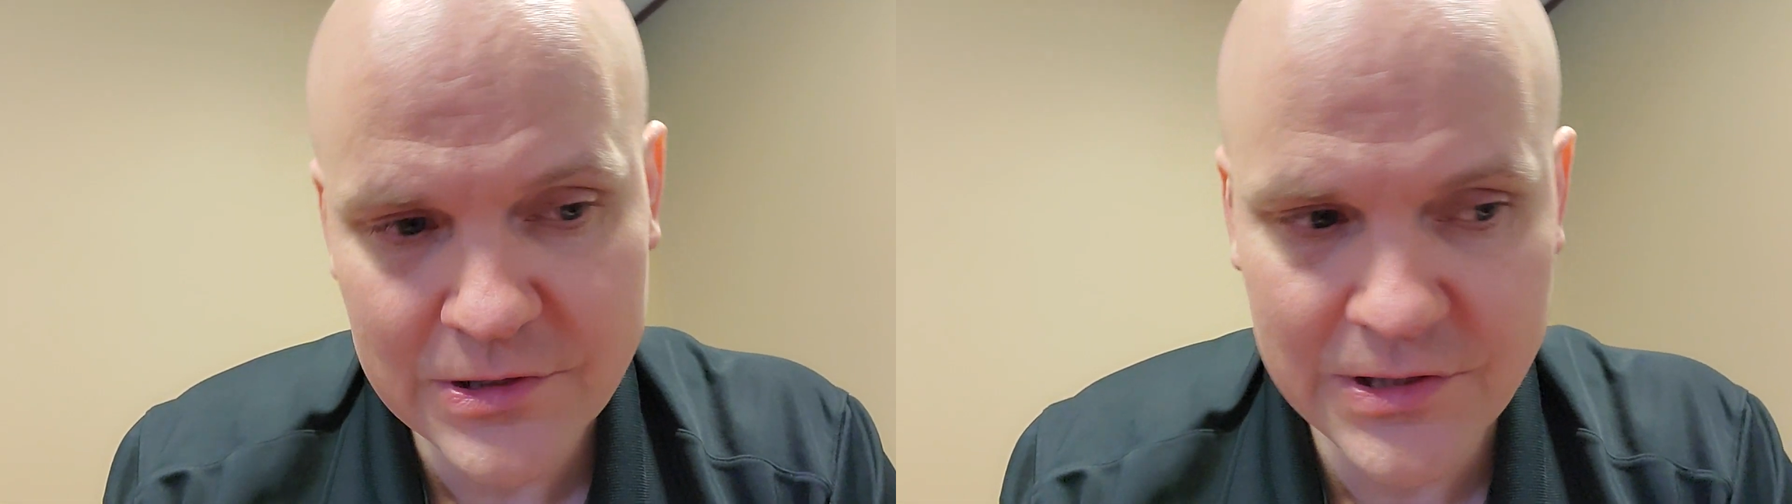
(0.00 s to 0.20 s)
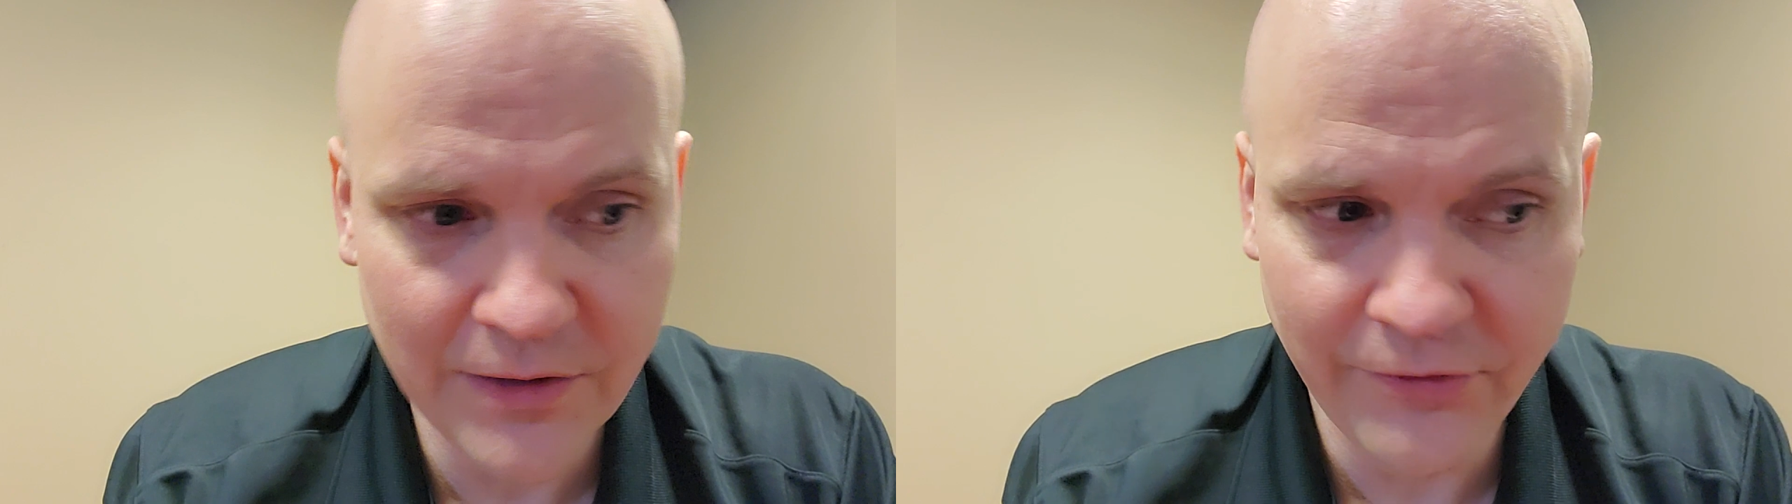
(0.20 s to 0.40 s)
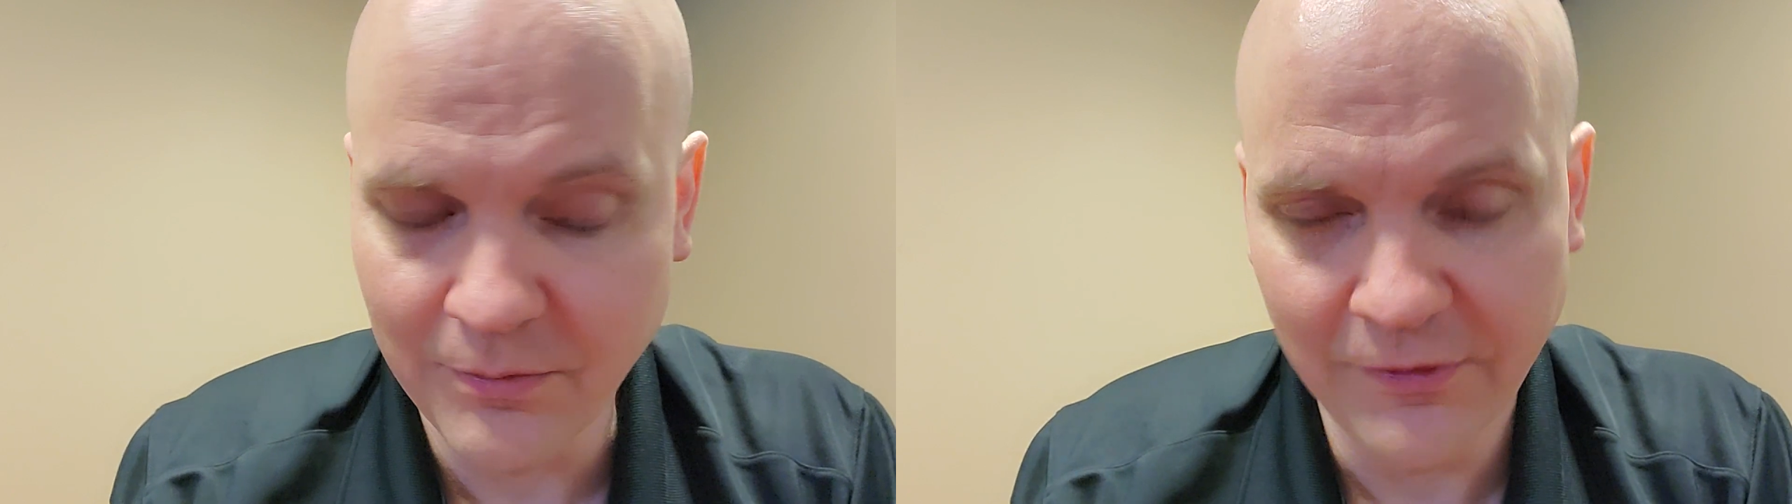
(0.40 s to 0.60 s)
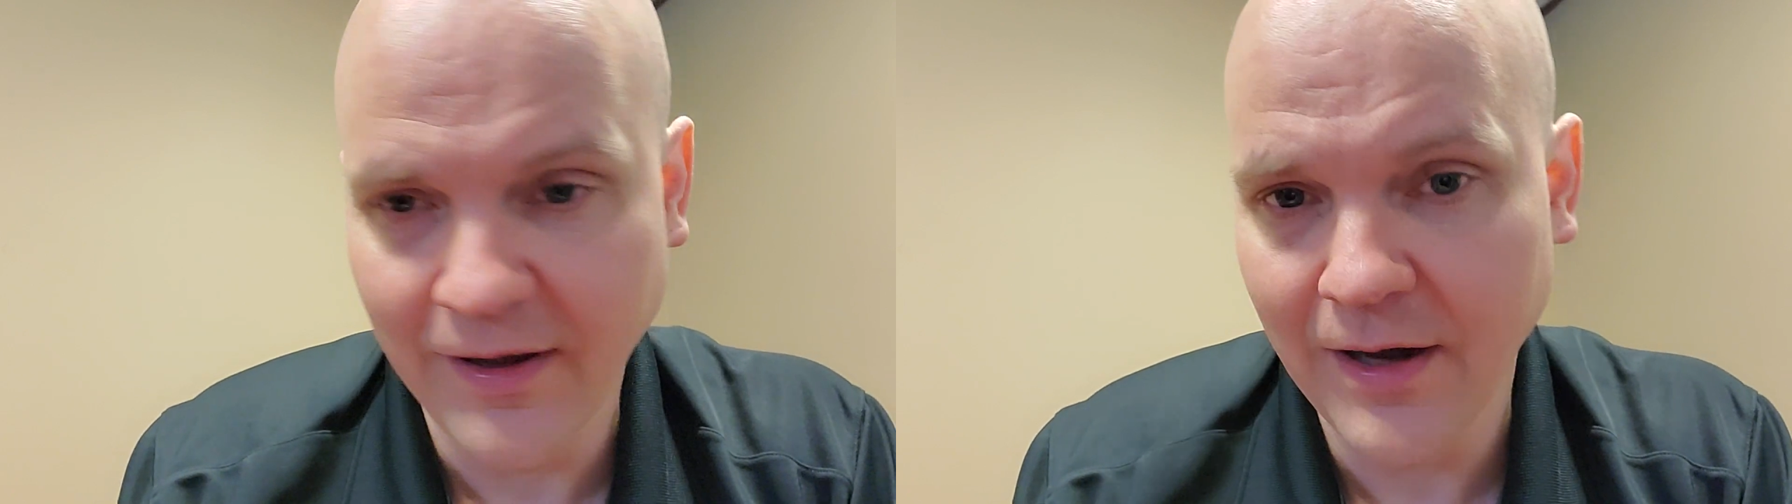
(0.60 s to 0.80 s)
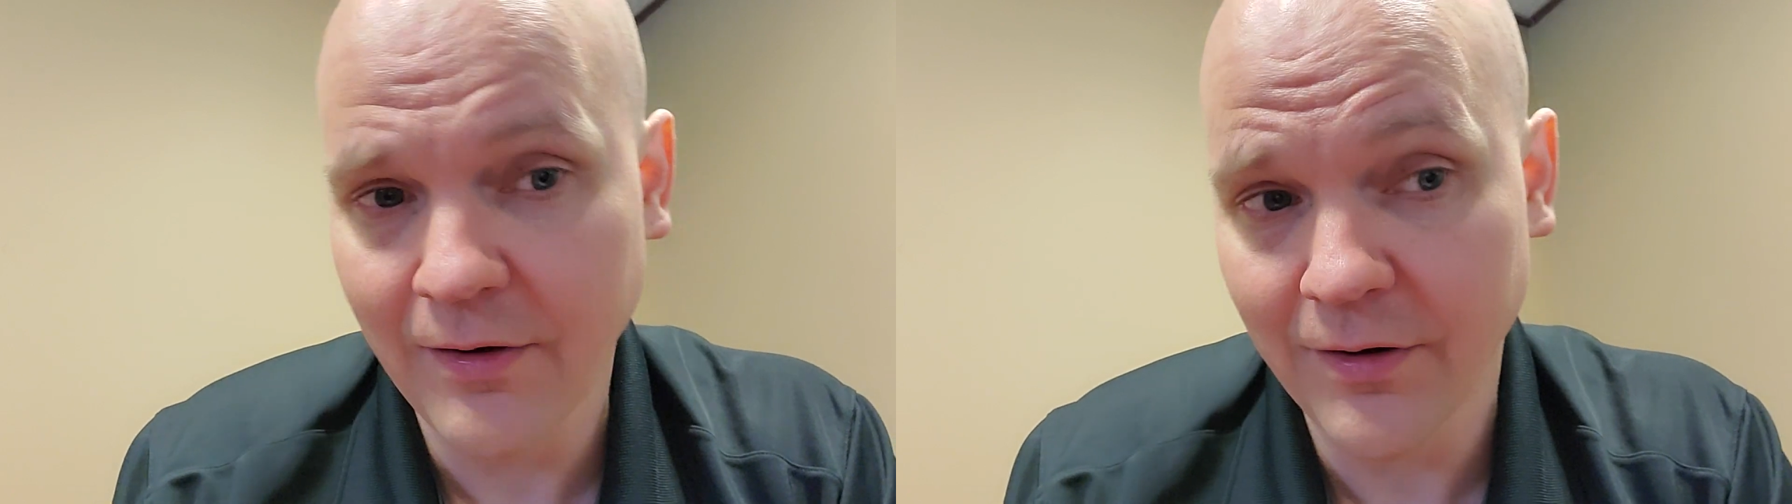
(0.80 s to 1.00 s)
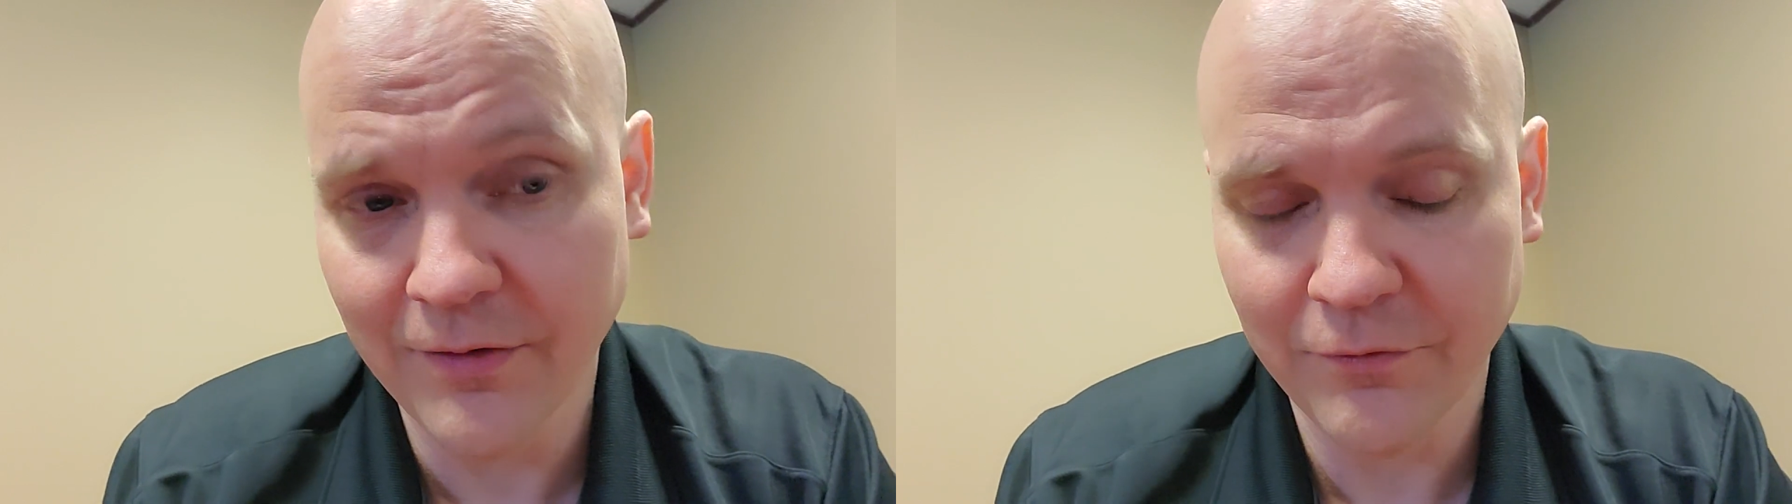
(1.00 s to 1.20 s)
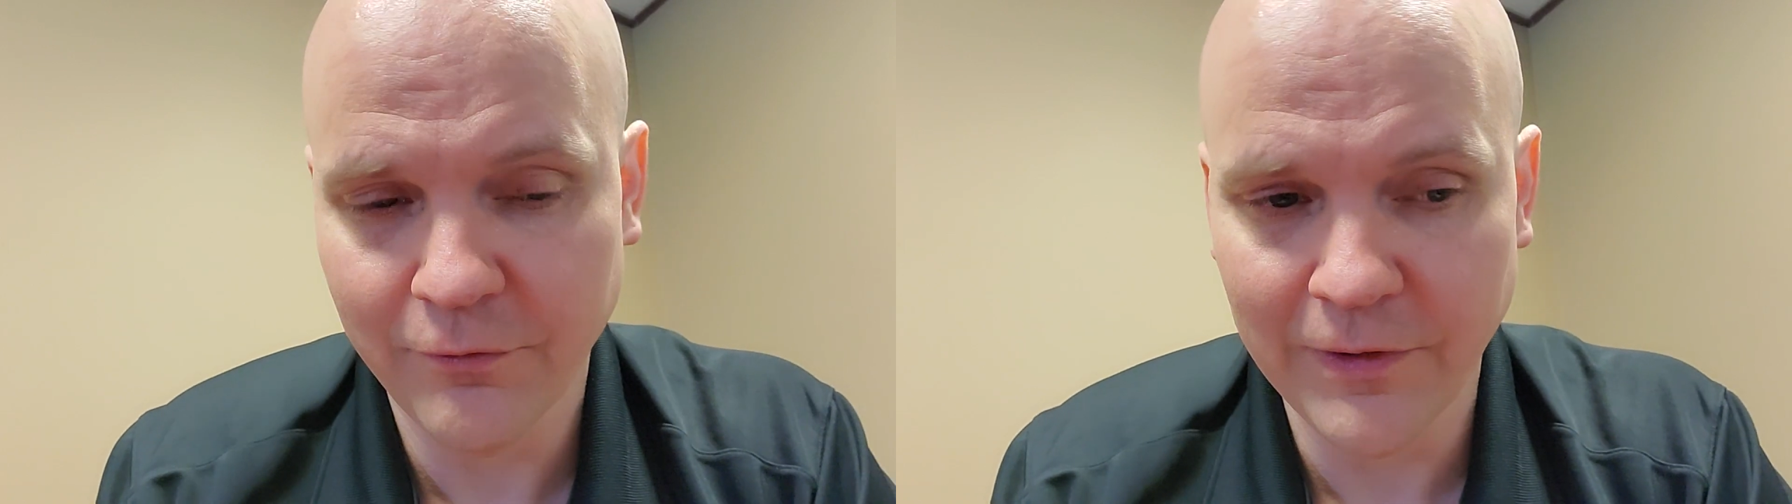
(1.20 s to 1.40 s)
just am tired of